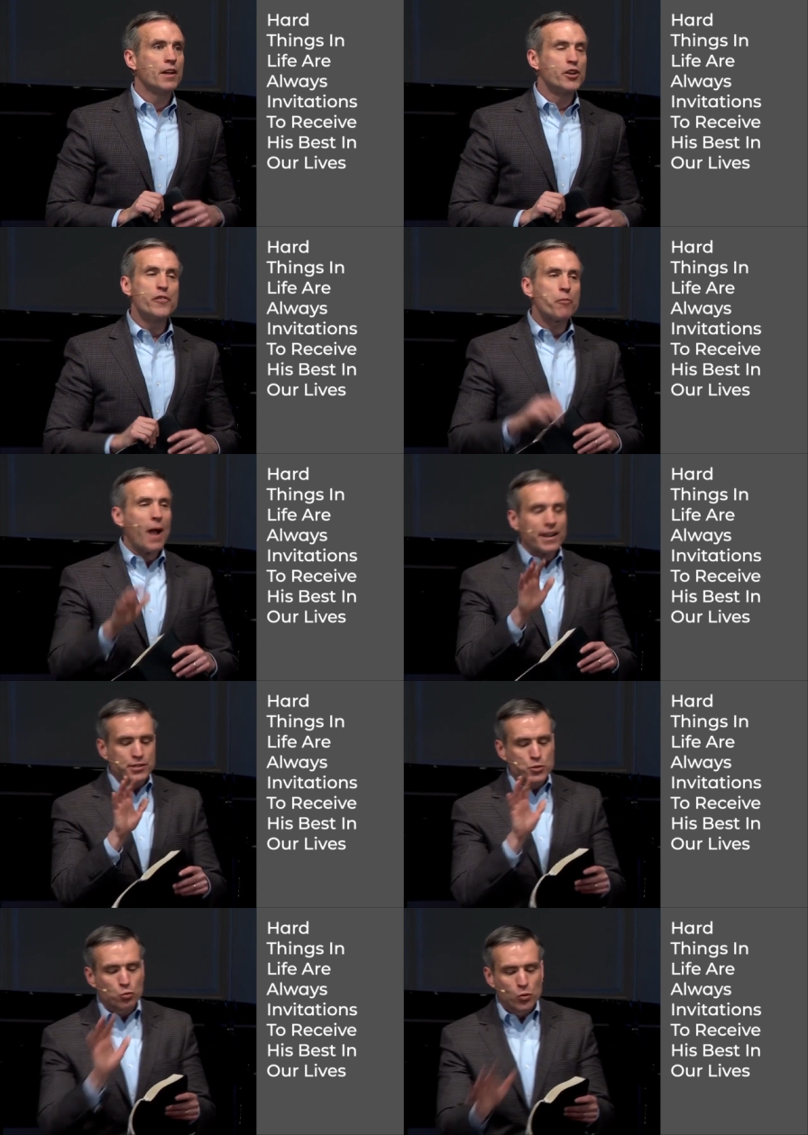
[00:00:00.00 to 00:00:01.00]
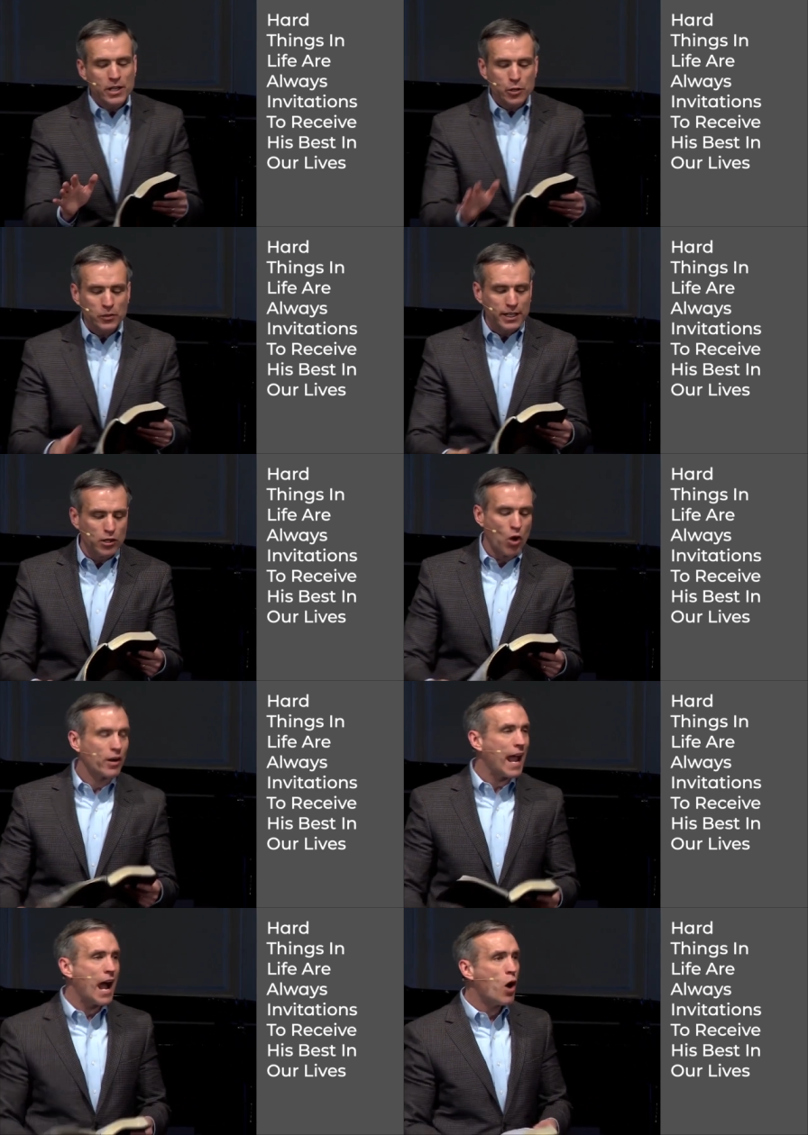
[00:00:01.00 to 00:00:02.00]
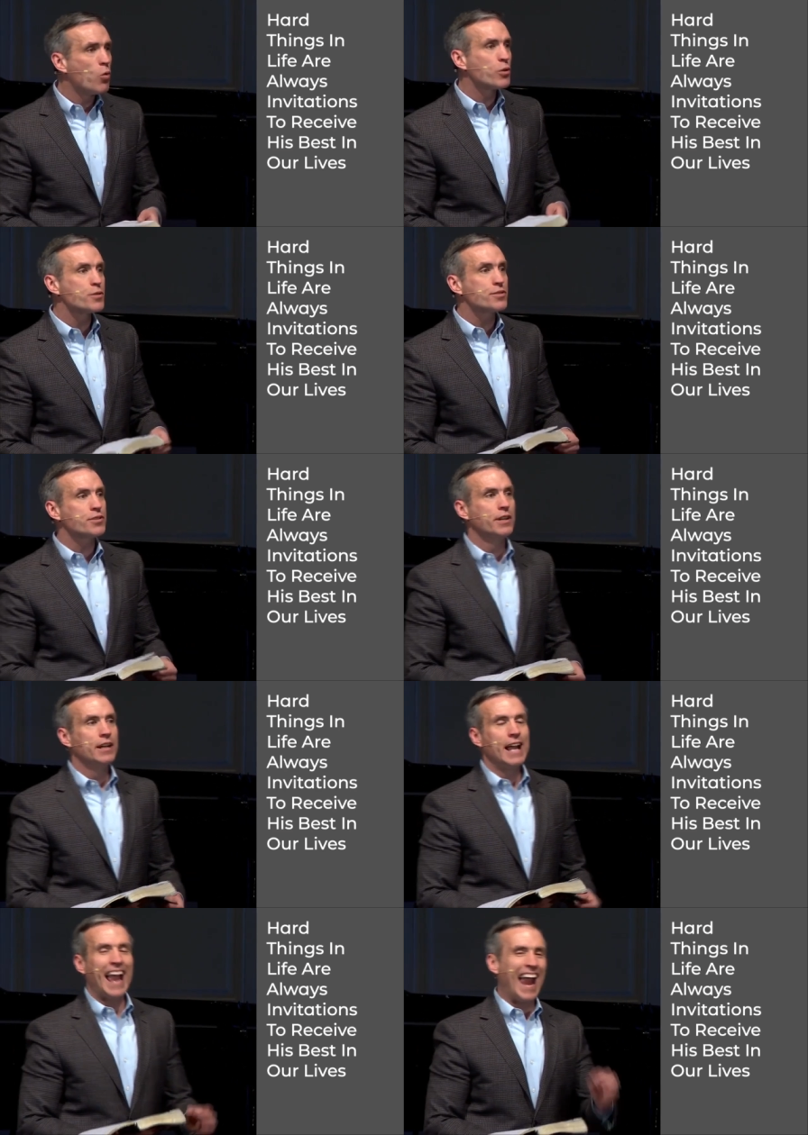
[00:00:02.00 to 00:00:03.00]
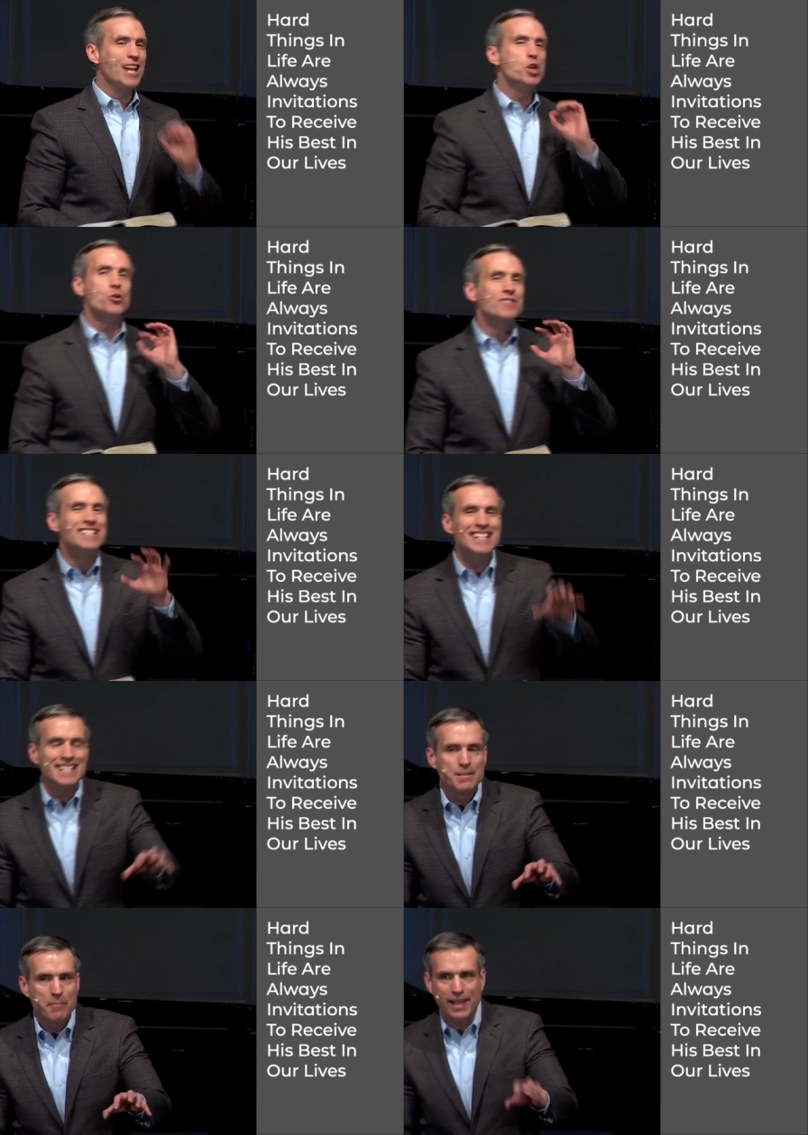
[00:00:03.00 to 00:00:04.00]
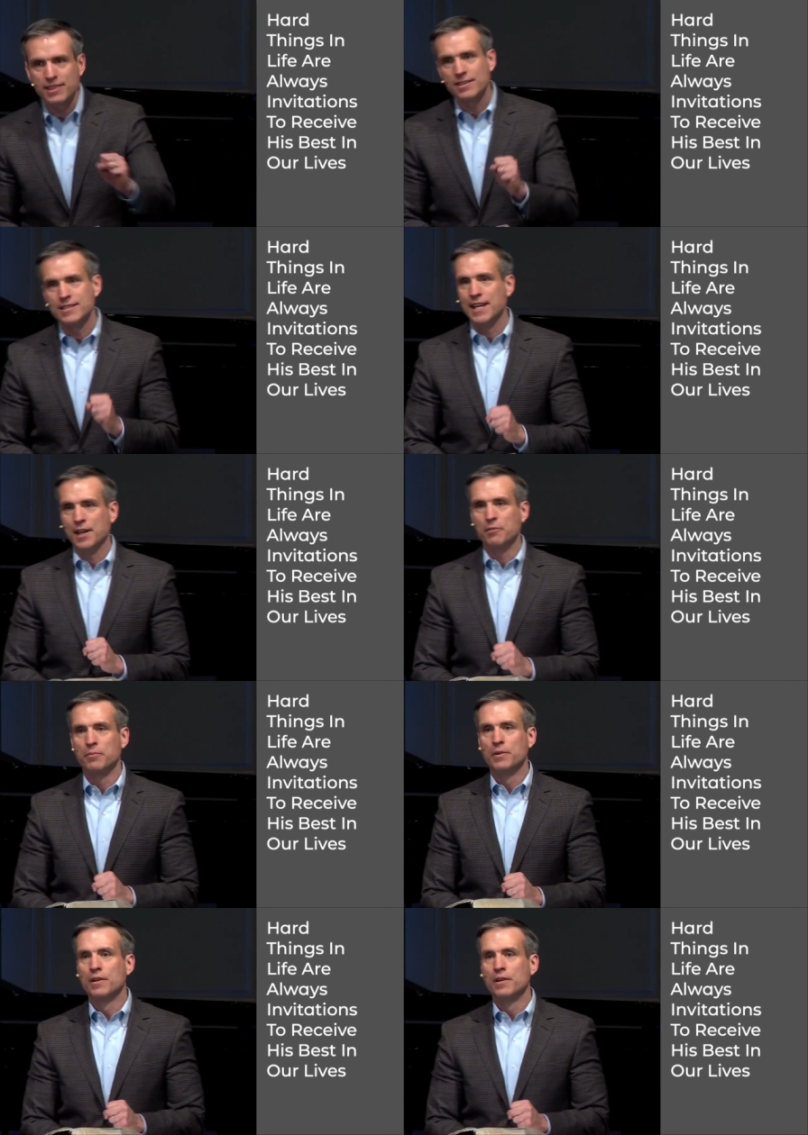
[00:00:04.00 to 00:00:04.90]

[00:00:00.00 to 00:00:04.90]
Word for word: You've practiced really, really long hours and you didn't make the team.